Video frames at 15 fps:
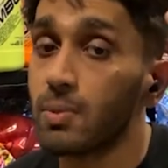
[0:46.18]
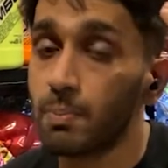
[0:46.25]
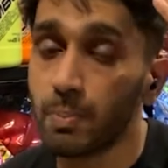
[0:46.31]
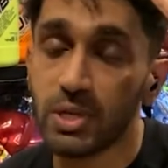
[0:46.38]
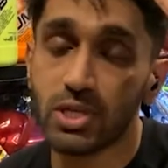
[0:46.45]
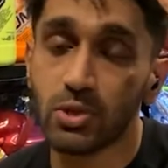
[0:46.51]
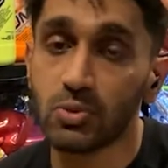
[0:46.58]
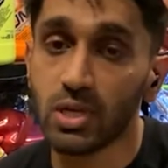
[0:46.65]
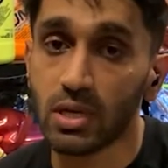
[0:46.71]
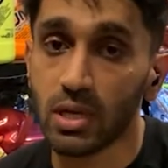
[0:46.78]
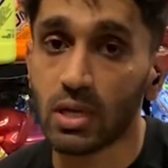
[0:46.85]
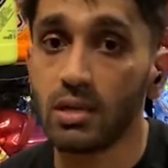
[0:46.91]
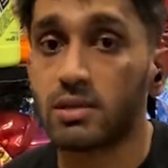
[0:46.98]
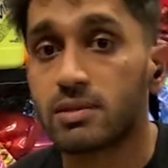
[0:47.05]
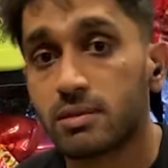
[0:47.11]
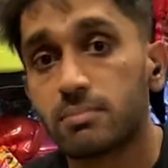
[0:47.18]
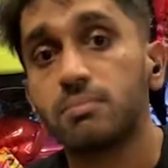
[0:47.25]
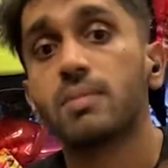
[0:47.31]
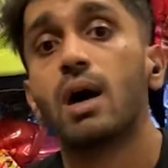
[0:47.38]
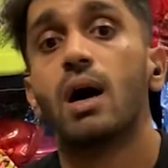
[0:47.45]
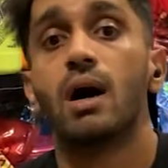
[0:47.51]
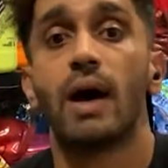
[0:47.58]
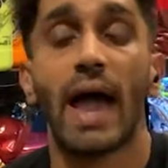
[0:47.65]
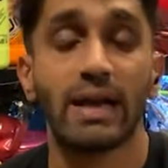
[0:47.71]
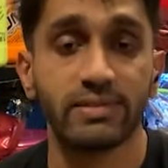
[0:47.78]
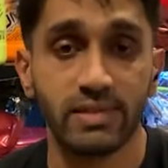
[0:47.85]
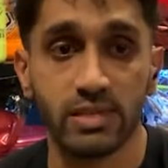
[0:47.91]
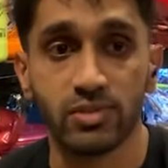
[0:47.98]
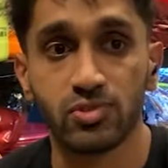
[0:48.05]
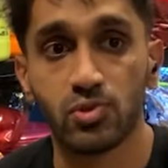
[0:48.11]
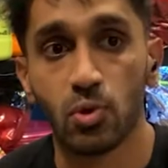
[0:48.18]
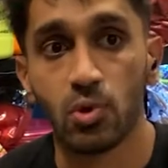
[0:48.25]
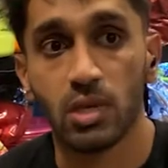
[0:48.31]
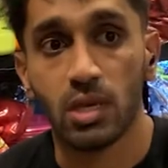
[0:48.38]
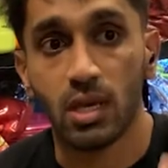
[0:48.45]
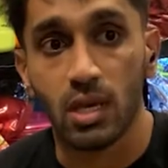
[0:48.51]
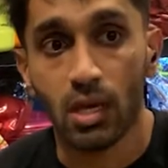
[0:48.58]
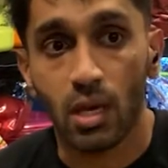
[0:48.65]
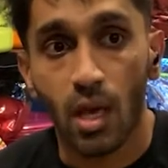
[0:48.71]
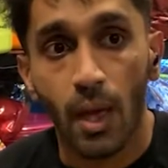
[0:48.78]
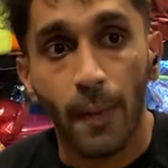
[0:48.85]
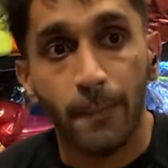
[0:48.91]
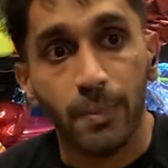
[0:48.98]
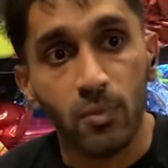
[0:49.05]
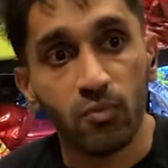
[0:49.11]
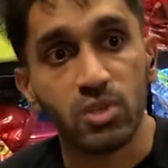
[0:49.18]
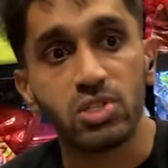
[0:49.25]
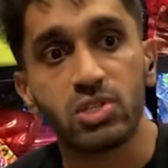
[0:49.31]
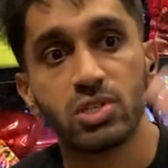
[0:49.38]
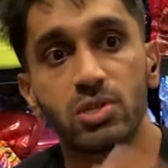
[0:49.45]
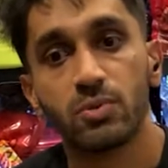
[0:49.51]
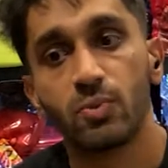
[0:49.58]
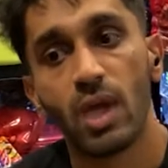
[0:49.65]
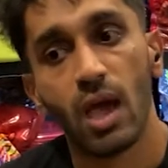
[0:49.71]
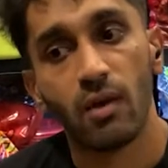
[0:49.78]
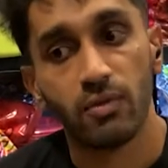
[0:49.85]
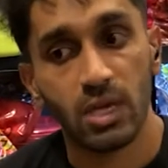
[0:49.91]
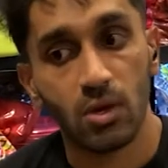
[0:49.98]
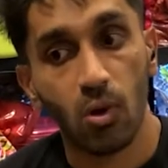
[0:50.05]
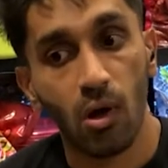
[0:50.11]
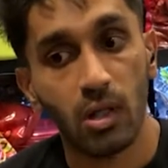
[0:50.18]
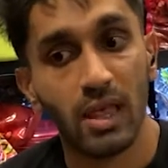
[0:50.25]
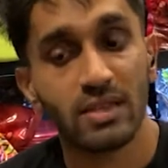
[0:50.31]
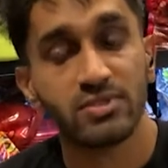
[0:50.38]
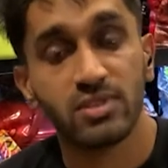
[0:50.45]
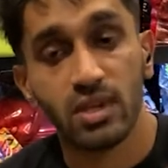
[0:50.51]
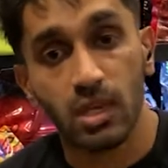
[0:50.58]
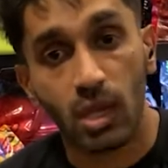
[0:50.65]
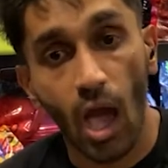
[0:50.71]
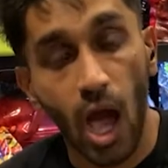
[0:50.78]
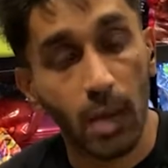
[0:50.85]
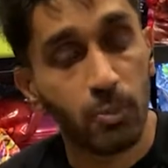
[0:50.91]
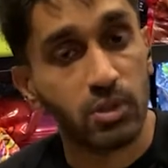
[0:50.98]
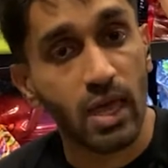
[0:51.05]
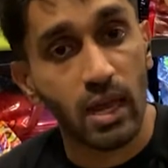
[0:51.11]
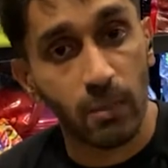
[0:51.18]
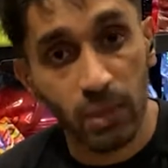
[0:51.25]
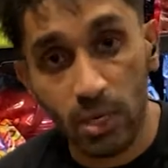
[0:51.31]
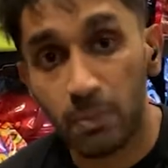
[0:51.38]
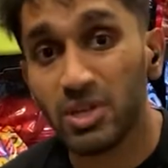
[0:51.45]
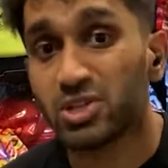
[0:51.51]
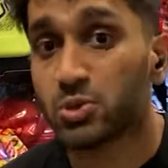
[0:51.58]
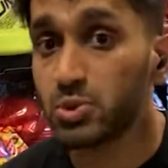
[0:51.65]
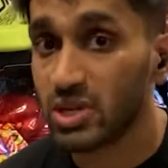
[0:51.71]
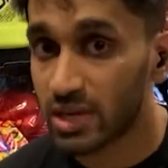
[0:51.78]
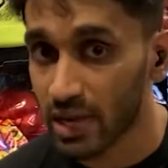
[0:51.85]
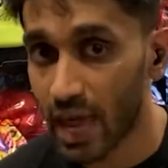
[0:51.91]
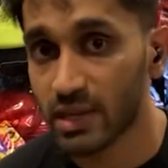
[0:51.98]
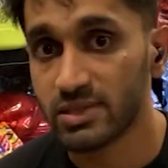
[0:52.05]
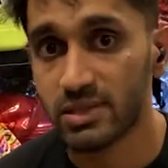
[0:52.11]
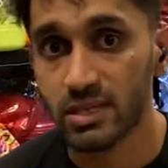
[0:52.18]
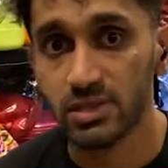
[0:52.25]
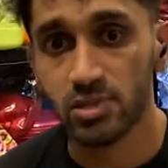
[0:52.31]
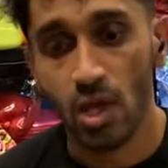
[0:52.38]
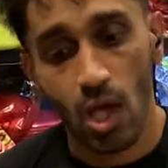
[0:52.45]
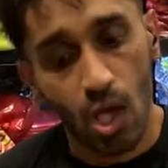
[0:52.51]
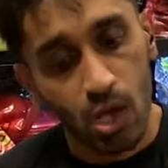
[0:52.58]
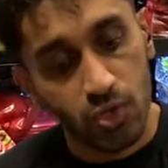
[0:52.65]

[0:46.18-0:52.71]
pituitary axis. So where we call as the hypothalamic pituitary axis.